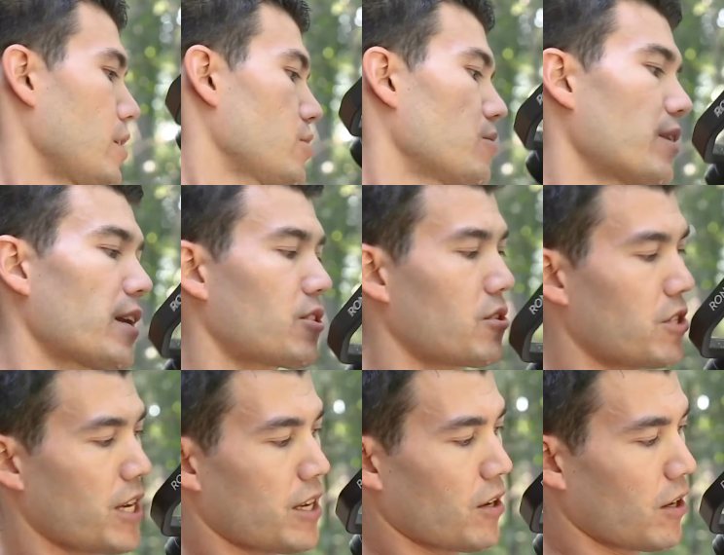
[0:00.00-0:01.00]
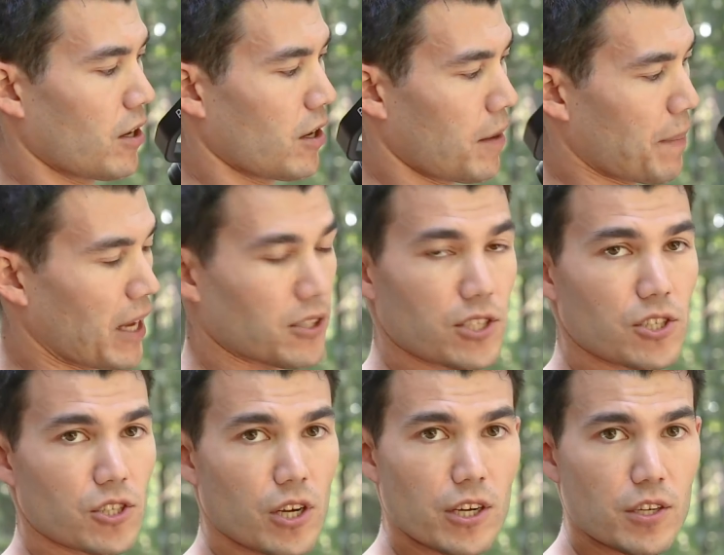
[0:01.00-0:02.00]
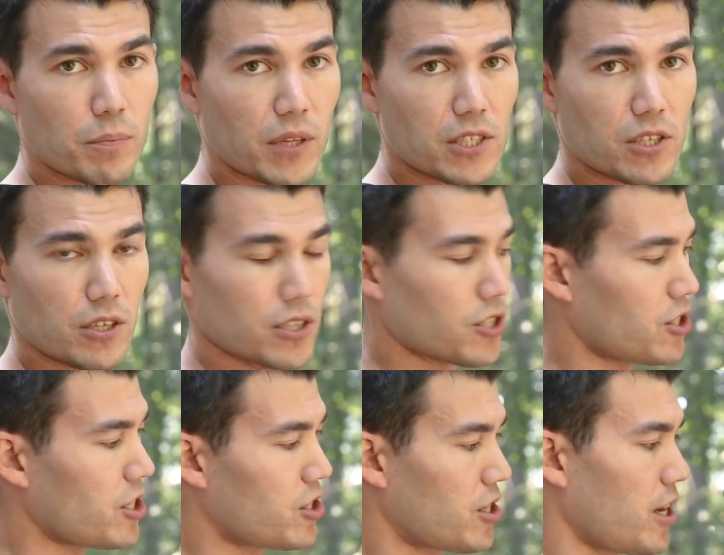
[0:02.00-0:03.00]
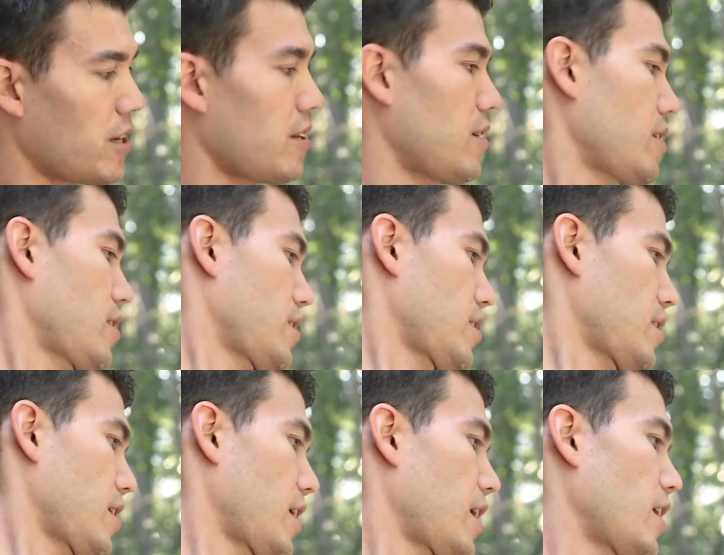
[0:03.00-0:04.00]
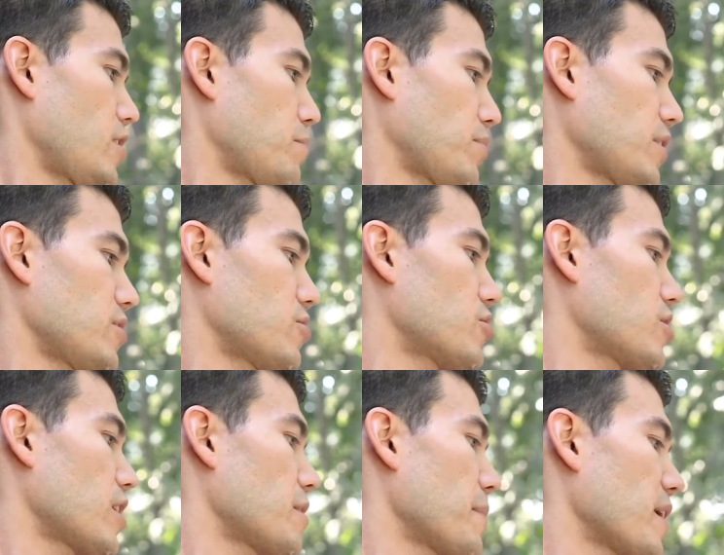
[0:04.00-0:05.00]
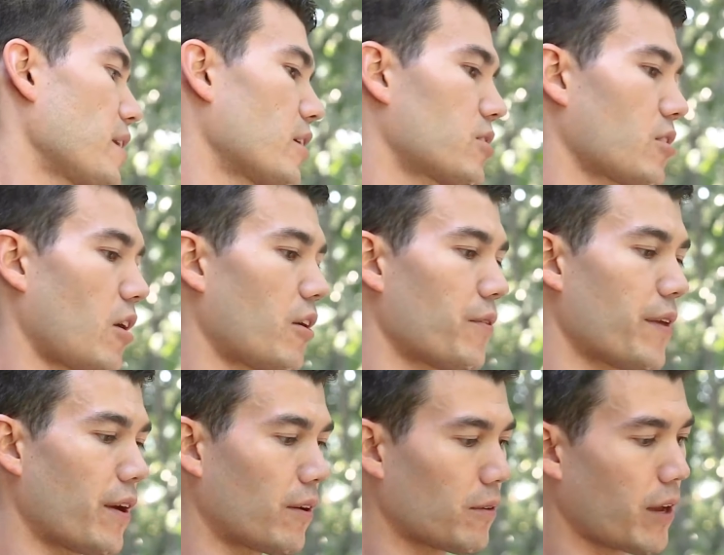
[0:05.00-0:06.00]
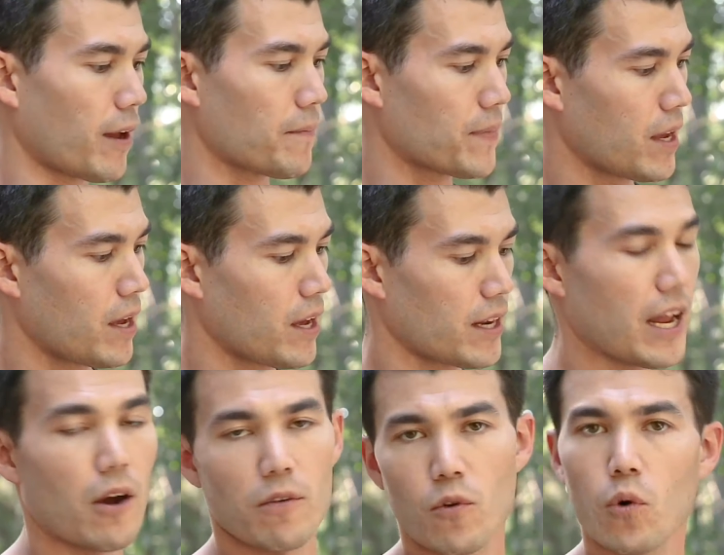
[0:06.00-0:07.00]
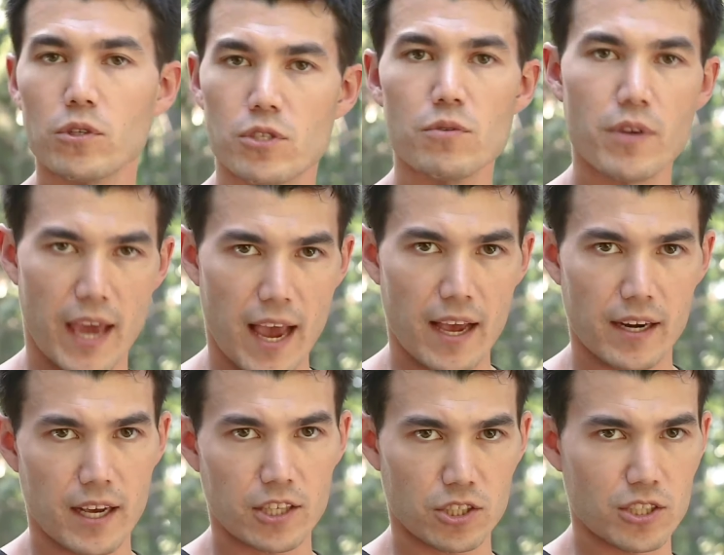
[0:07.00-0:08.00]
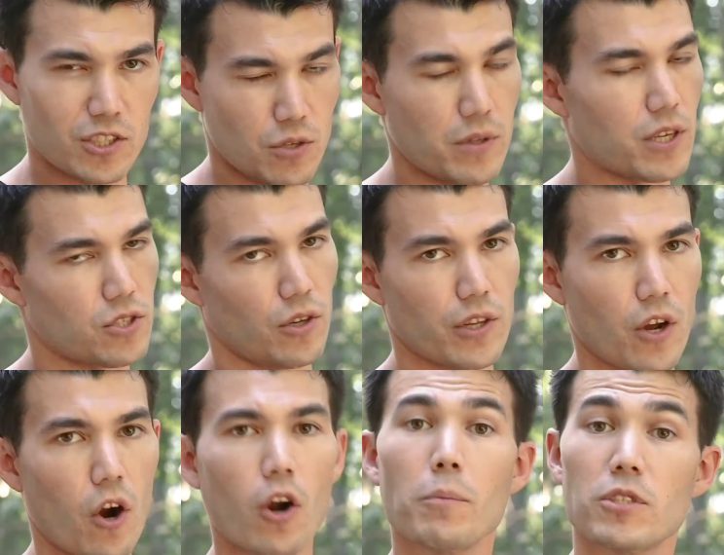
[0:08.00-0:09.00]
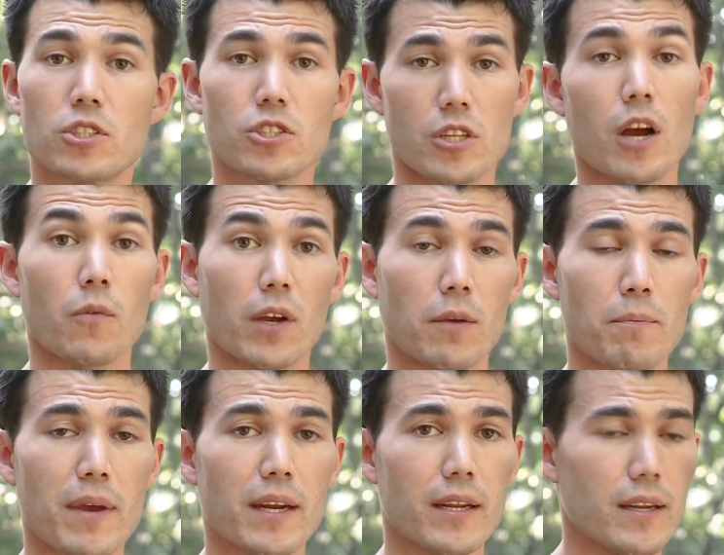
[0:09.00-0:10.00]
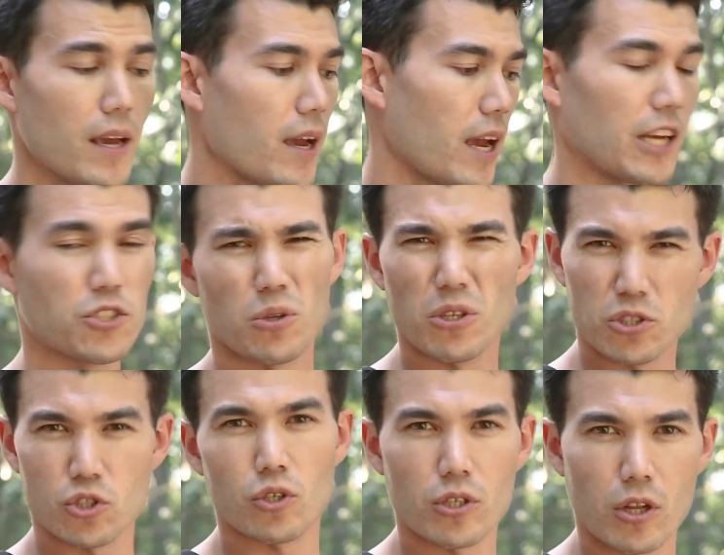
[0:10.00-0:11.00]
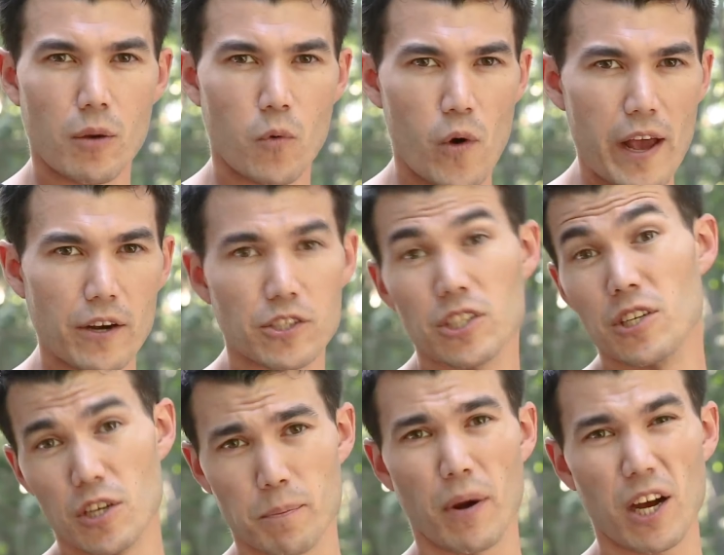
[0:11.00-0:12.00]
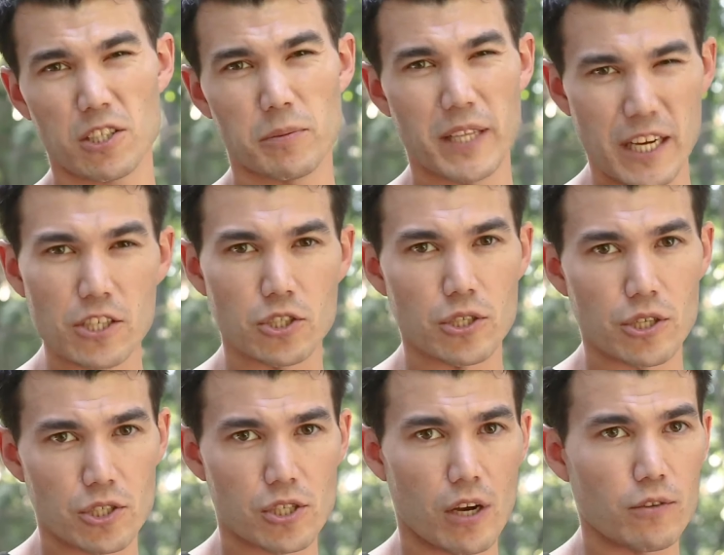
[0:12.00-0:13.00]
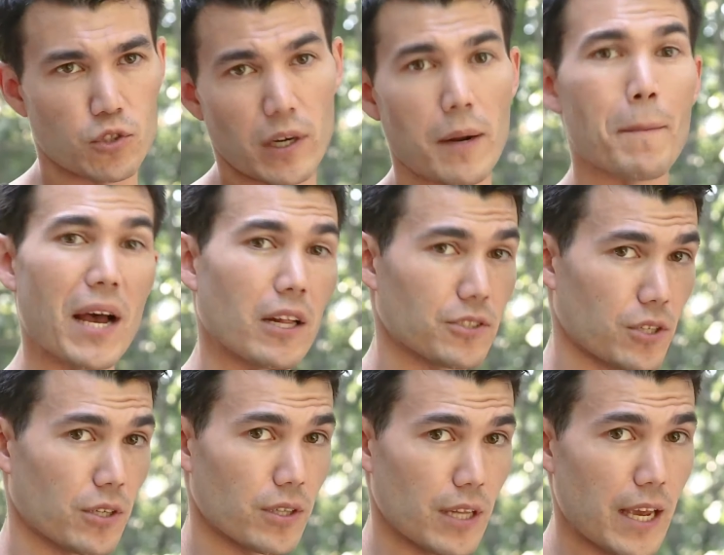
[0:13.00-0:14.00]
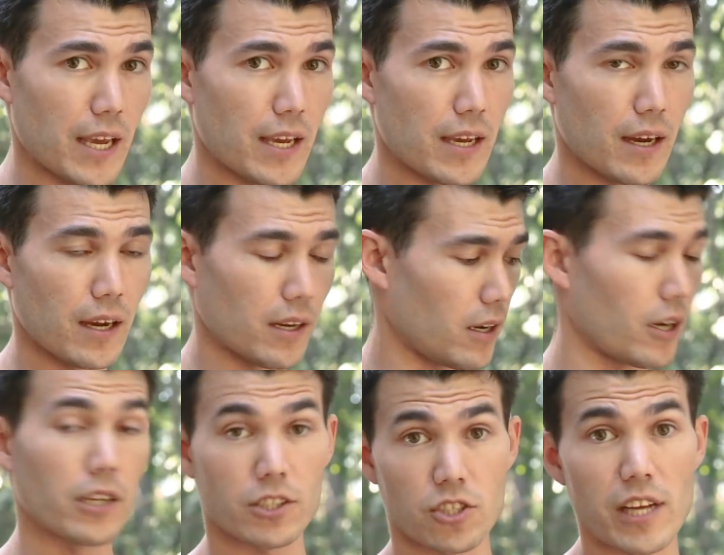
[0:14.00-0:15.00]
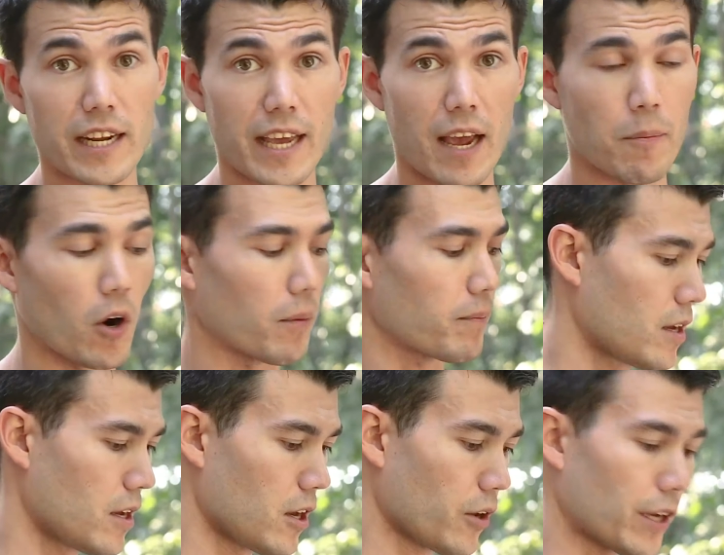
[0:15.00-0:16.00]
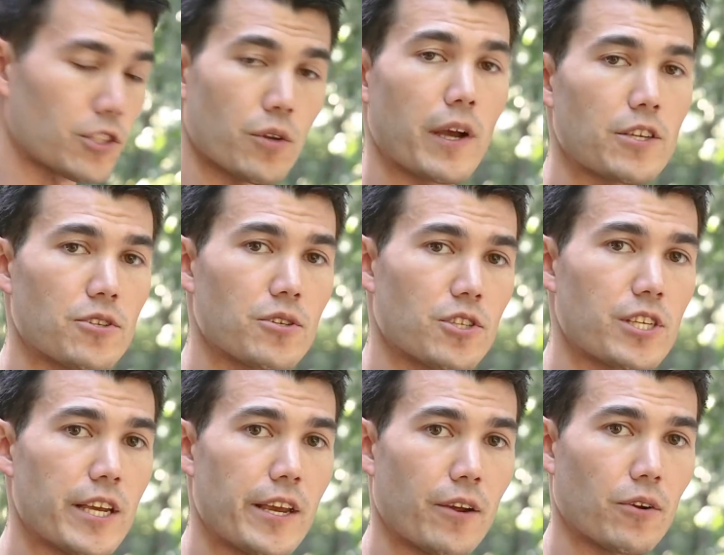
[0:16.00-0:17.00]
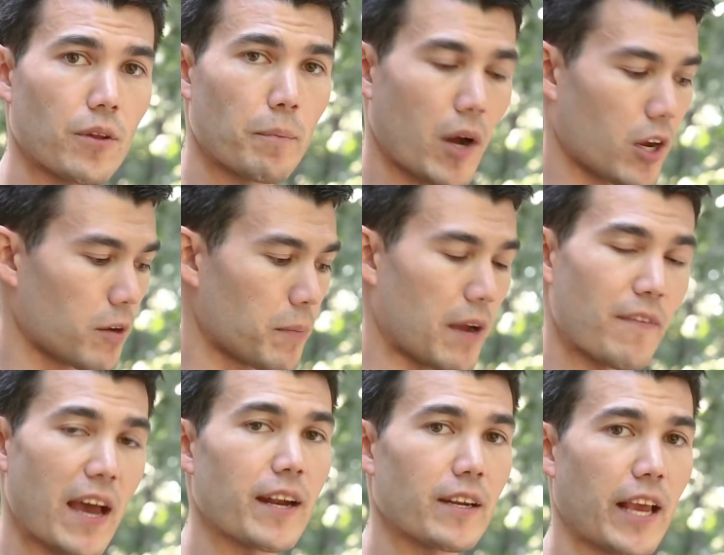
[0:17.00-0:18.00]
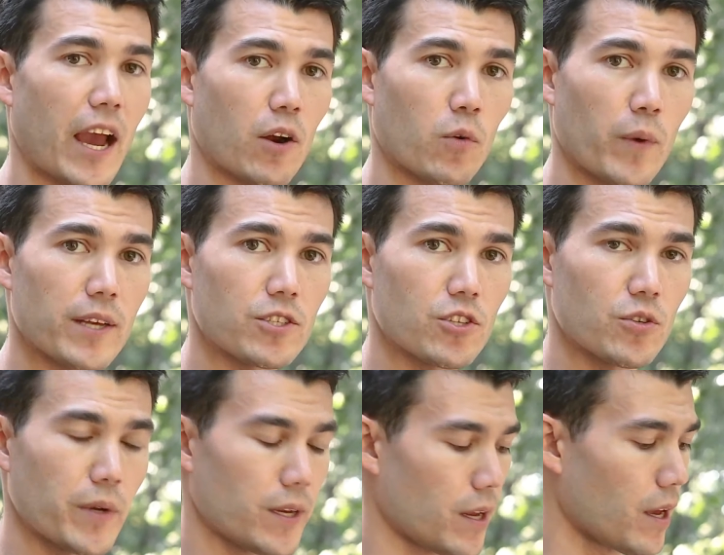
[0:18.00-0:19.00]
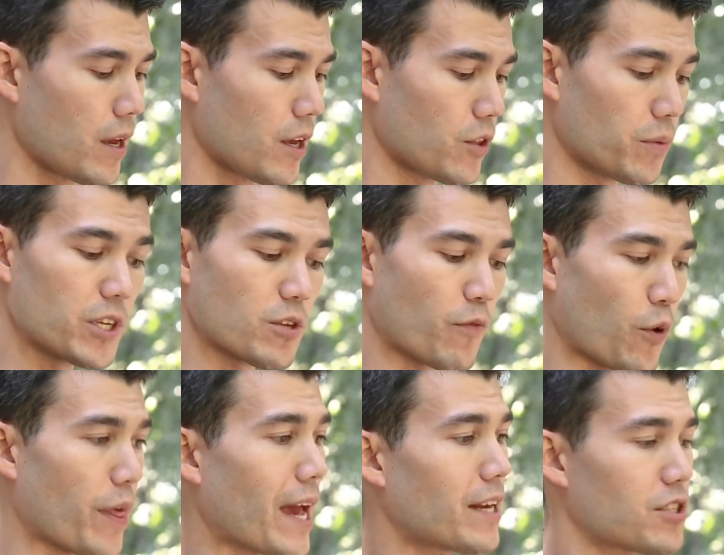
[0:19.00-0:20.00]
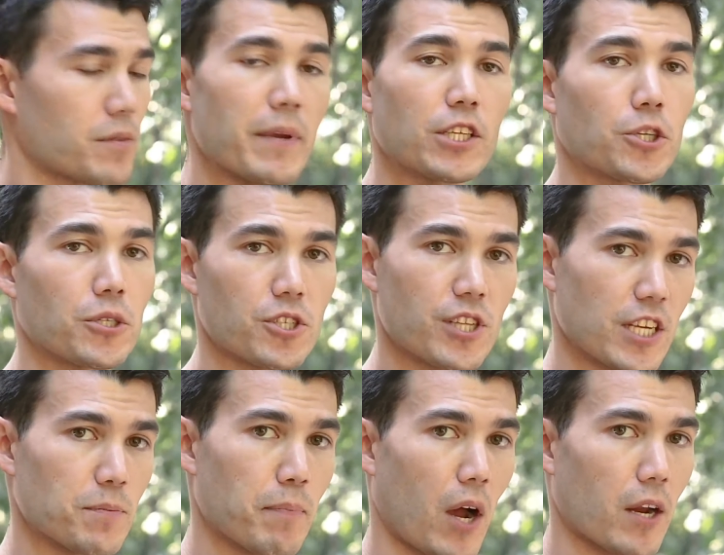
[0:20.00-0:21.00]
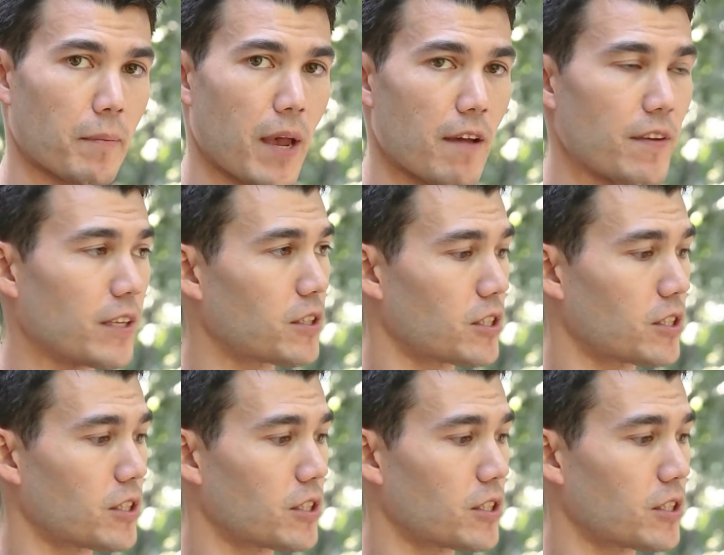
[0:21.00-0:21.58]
So next, you take your balancing stud, you place it on a C-stand, and you place your Steadimate S on there, okay? Now, of course, you can actually do this on the arm. It's just not recommended, as you'll exert a lot more energy and you can possibly injure yourself trying to balance on a Steadicam arm. Okay, so as you can see here on the bottom, I've added counterweights to it. The reason for that is to make sure it stays bottom heavy.